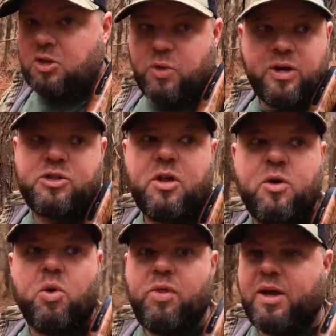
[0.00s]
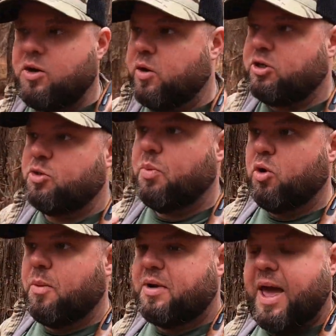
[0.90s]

So here's the other cool thing too. I just pulled up an